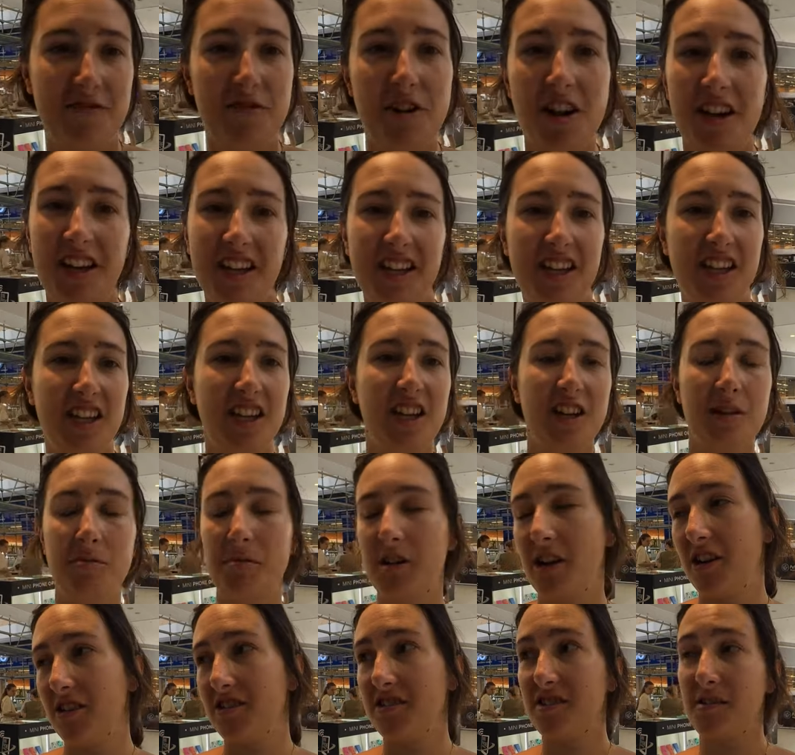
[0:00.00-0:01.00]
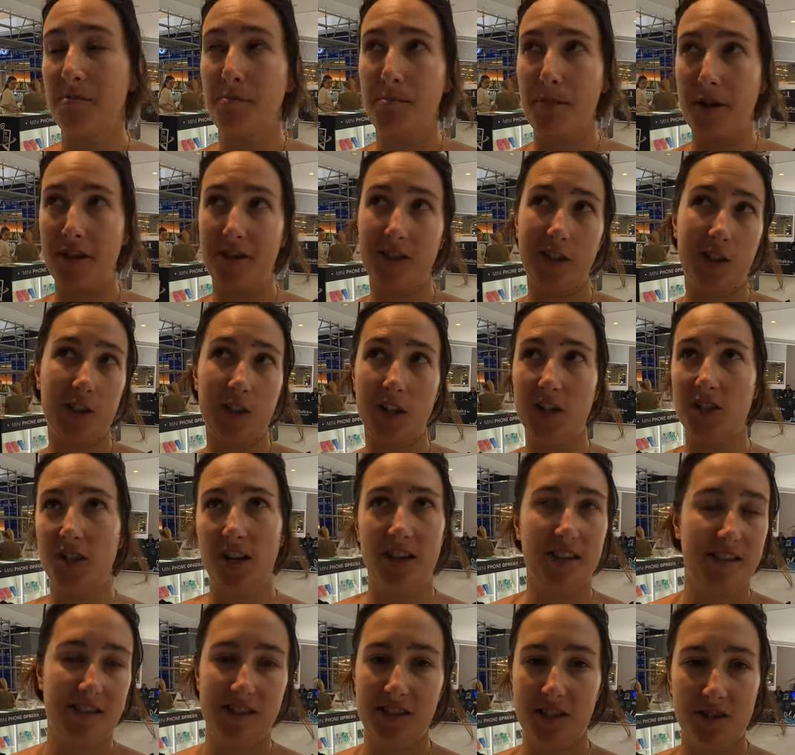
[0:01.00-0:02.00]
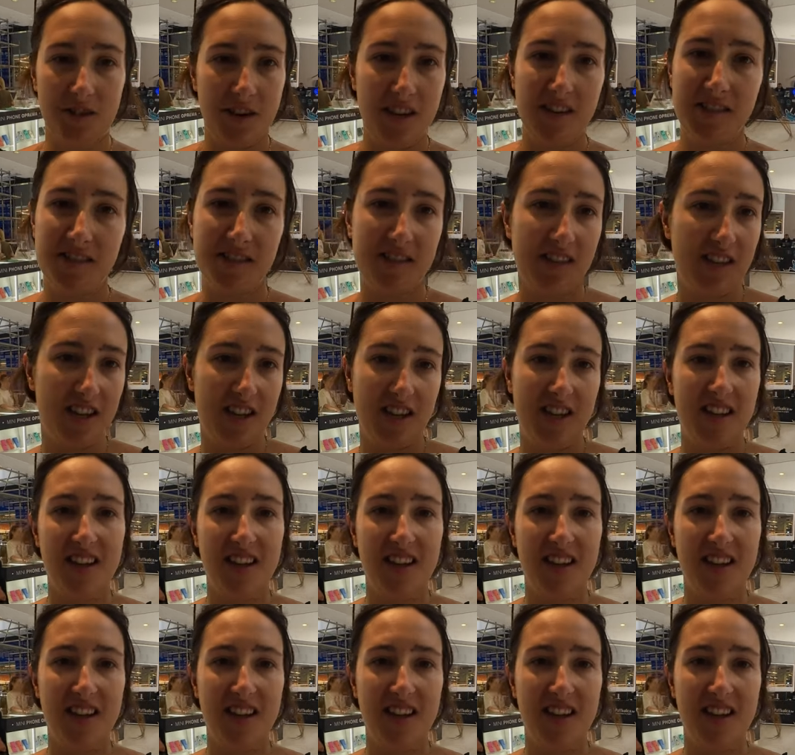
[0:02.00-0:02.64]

We're here because the pediatrician is crazy.